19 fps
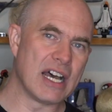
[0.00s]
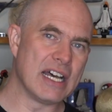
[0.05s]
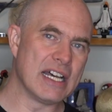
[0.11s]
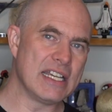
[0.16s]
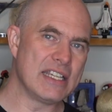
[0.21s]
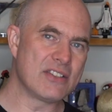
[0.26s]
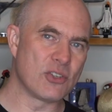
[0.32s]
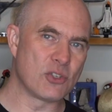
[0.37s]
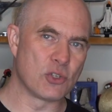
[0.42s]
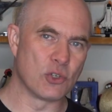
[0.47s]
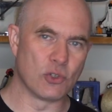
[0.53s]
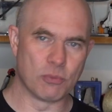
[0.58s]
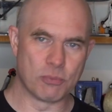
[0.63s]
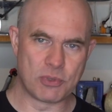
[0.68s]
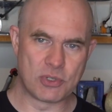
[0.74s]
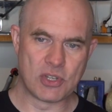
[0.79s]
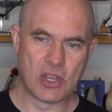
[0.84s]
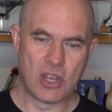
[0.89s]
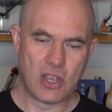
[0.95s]

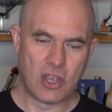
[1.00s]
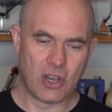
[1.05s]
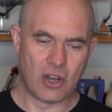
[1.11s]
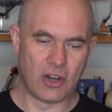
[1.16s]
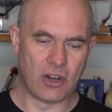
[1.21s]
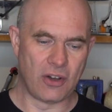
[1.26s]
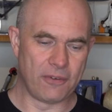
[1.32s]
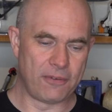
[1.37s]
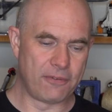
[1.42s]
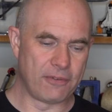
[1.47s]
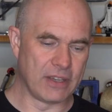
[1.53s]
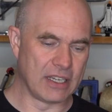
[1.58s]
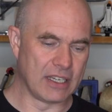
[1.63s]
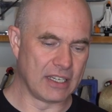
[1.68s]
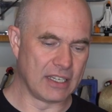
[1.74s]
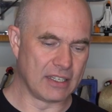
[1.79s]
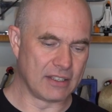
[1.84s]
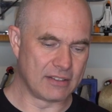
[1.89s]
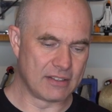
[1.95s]
isotopes of
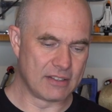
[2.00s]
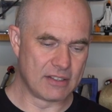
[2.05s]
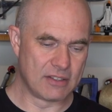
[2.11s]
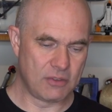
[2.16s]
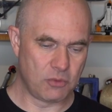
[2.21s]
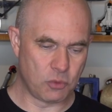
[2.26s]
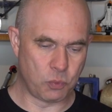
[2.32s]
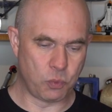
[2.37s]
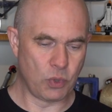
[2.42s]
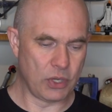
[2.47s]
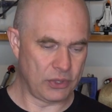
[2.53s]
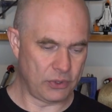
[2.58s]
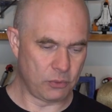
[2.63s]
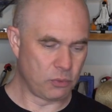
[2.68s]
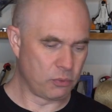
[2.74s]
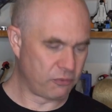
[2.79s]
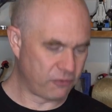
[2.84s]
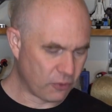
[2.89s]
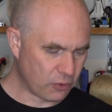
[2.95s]
uh, with
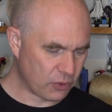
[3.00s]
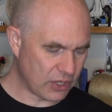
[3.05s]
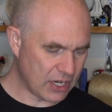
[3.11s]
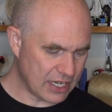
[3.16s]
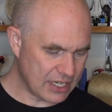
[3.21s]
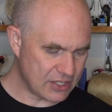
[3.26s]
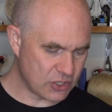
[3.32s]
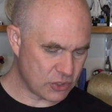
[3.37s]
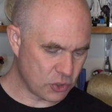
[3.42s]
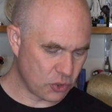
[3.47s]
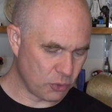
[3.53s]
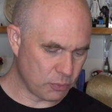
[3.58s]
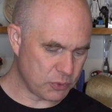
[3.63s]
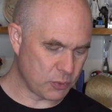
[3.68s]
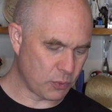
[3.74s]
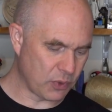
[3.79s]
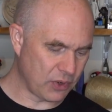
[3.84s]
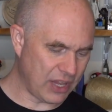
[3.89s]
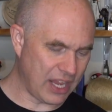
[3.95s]
four
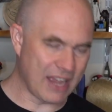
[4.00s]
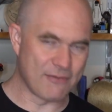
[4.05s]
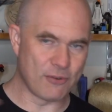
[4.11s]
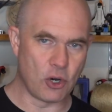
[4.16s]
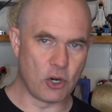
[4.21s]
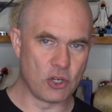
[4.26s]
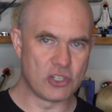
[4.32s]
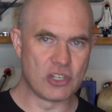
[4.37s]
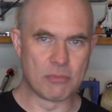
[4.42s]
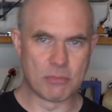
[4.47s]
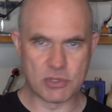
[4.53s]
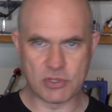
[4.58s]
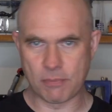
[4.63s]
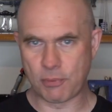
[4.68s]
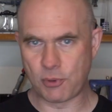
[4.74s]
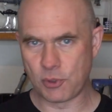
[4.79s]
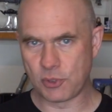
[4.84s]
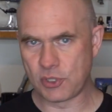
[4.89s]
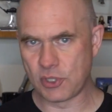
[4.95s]
isotopes where they have odd numbers of
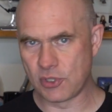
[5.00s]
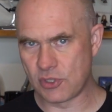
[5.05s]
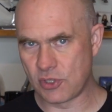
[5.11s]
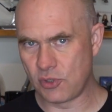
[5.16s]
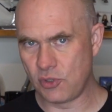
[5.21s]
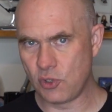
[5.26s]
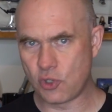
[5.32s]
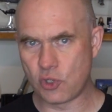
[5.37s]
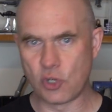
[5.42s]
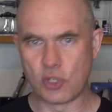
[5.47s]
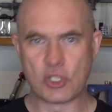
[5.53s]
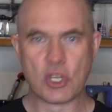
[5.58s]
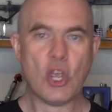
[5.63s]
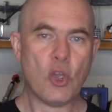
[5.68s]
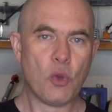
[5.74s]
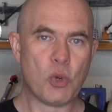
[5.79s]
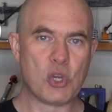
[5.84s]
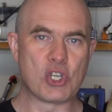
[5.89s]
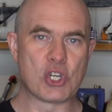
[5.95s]
protons and neutrons,
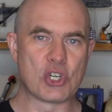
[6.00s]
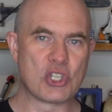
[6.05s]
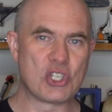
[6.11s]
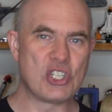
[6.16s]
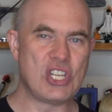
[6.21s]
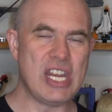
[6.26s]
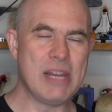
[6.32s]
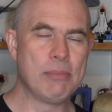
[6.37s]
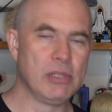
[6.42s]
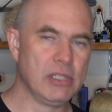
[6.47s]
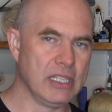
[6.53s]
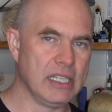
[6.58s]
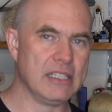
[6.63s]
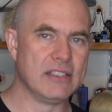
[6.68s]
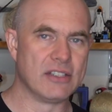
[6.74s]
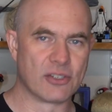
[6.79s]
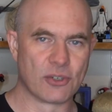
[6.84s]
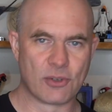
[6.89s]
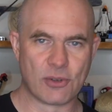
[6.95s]
which are stable in
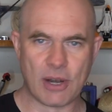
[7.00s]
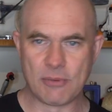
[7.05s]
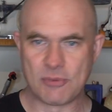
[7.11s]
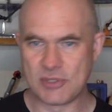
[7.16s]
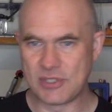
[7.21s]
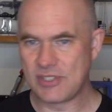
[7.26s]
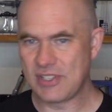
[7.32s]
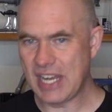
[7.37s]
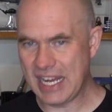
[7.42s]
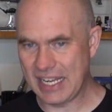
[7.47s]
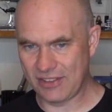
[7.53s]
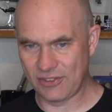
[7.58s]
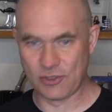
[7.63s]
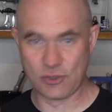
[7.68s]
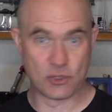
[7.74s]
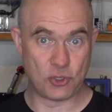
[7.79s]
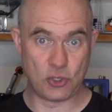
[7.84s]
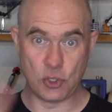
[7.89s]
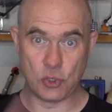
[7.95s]
their ground state.
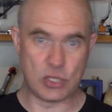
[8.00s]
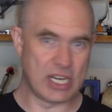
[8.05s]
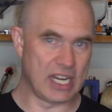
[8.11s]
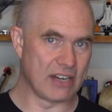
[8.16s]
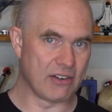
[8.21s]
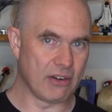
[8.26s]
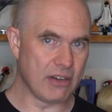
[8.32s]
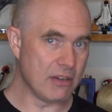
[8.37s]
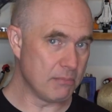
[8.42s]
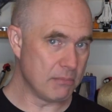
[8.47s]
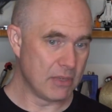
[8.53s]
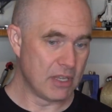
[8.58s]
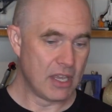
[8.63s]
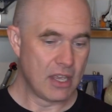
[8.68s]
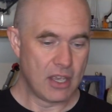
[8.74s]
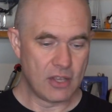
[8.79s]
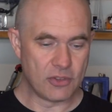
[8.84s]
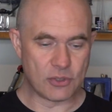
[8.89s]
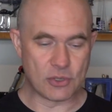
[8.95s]
There's deuterium,
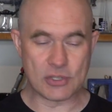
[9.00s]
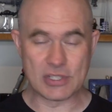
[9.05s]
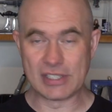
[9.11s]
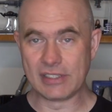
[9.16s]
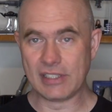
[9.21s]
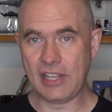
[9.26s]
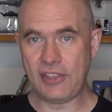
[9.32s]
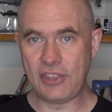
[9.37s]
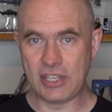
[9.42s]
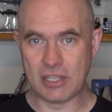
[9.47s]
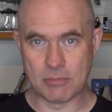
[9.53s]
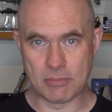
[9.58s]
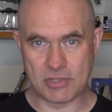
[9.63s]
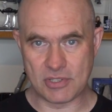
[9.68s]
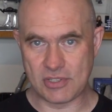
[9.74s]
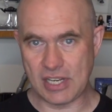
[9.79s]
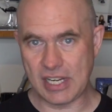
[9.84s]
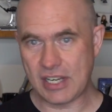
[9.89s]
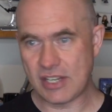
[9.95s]
there's lithium
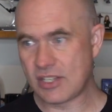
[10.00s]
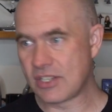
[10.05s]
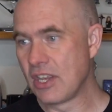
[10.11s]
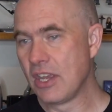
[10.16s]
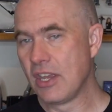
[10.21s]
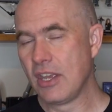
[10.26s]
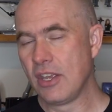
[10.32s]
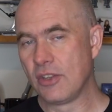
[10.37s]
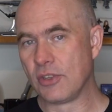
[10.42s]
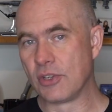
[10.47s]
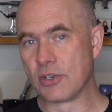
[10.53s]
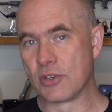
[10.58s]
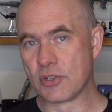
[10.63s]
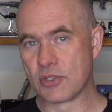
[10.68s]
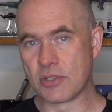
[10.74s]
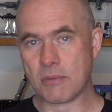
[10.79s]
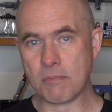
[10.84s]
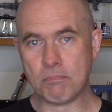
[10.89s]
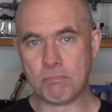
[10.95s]
6,
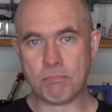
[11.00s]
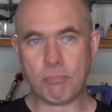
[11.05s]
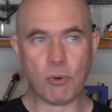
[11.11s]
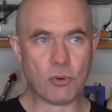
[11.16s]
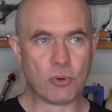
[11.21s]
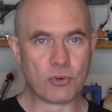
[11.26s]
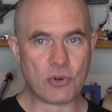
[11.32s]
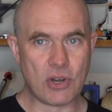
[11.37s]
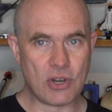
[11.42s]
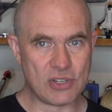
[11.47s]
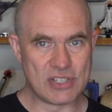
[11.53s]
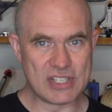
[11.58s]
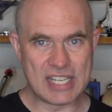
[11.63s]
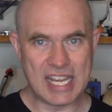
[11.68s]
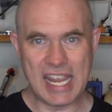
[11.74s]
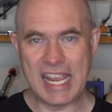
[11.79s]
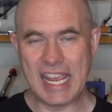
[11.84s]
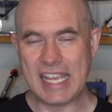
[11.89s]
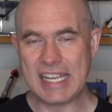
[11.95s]
there's boron
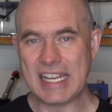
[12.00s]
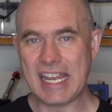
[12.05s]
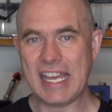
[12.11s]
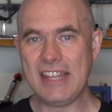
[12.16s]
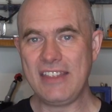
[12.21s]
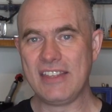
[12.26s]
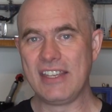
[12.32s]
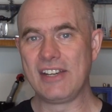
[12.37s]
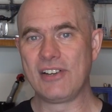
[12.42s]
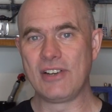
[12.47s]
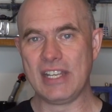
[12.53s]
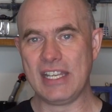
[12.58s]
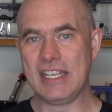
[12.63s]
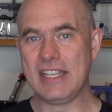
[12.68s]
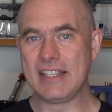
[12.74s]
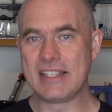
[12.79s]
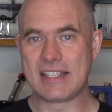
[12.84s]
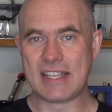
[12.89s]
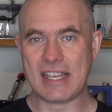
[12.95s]
10 and there
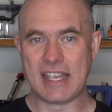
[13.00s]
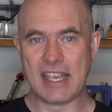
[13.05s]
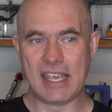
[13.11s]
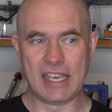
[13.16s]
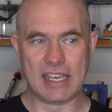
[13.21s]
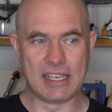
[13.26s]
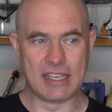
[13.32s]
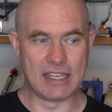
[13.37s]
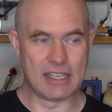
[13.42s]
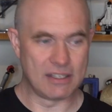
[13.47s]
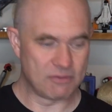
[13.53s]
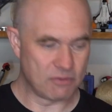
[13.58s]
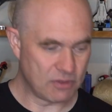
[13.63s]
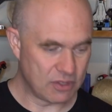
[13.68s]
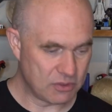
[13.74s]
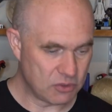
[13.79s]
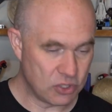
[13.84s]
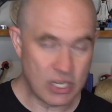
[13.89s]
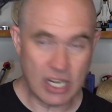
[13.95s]
is uh,
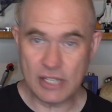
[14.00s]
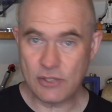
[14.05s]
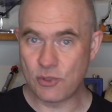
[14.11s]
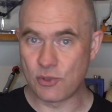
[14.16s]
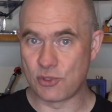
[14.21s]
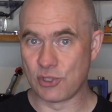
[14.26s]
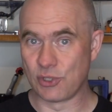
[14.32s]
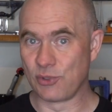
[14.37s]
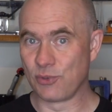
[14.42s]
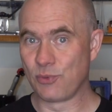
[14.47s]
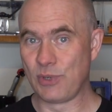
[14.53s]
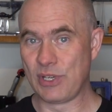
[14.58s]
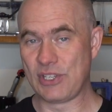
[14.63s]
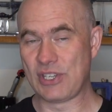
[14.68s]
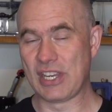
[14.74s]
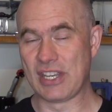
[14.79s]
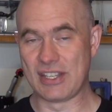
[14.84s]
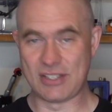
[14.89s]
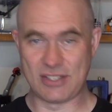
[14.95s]
nitrogen, which
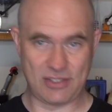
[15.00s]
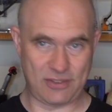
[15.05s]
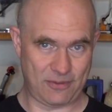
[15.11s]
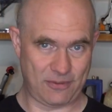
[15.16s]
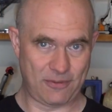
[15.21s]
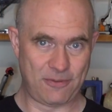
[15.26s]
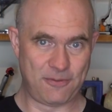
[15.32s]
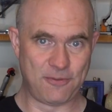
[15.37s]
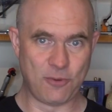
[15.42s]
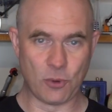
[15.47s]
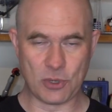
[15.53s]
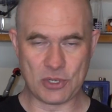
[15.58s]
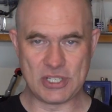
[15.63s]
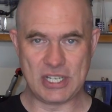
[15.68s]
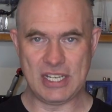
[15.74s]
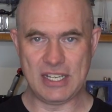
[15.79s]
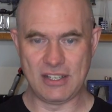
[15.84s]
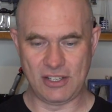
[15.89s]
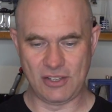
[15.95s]
has
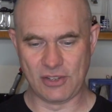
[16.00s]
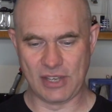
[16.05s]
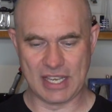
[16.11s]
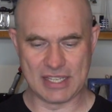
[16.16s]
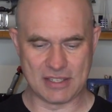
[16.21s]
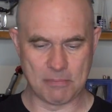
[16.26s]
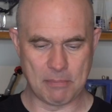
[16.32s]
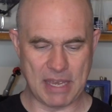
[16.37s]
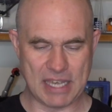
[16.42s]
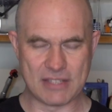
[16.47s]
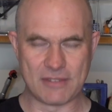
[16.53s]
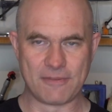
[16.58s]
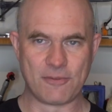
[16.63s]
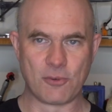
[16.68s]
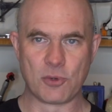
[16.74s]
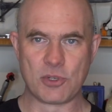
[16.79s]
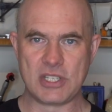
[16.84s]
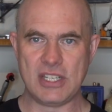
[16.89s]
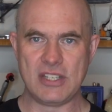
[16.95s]
14, you know, has a mass of
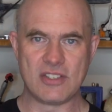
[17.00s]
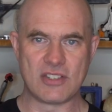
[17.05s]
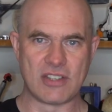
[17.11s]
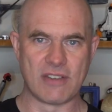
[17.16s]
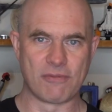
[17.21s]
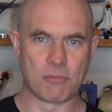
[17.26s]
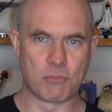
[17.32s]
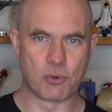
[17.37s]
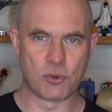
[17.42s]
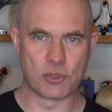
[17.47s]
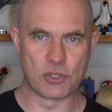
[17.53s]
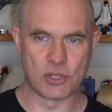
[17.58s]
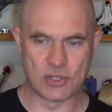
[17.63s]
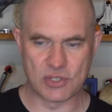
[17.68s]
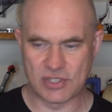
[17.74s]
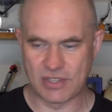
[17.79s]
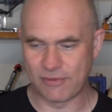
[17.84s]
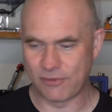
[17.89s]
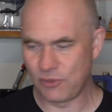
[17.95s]
14, seven
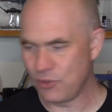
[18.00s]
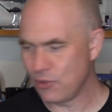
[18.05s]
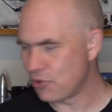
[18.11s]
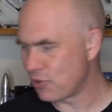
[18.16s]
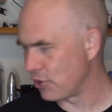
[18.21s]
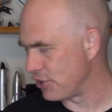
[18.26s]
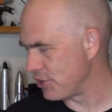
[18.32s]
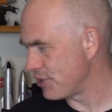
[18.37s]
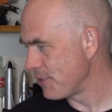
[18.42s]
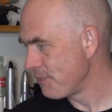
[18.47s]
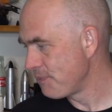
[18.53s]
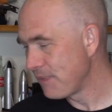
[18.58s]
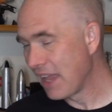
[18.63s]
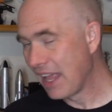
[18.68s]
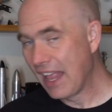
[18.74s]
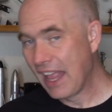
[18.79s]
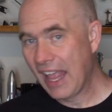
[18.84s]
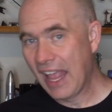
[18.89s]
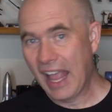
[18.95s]
protons, seven neutrons.
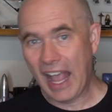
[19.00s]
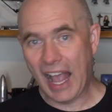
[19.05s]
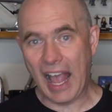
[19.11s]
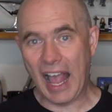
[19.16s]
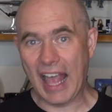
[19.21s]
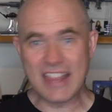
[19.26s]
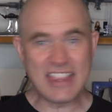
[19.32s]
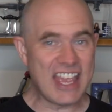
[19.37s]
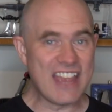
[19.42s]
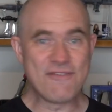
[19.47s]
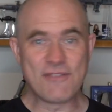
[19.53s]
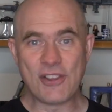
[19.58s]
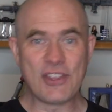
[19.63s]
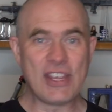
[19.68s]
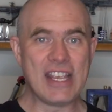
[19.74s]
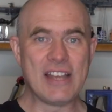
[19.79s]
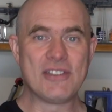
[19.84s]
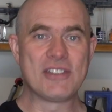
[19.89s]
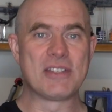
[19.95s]
And
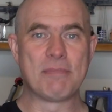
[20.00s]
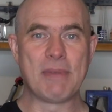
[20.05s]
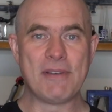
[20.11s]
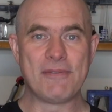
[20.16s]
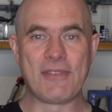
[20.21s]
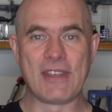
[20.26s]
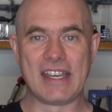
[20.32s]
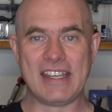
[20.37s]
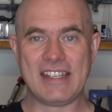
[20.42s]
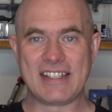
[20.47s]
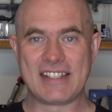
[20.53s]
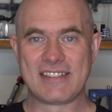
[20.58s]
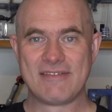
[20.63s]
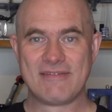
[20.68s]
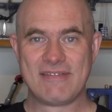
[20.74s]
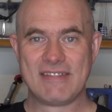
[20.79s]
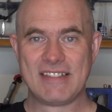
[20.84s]
everything else above that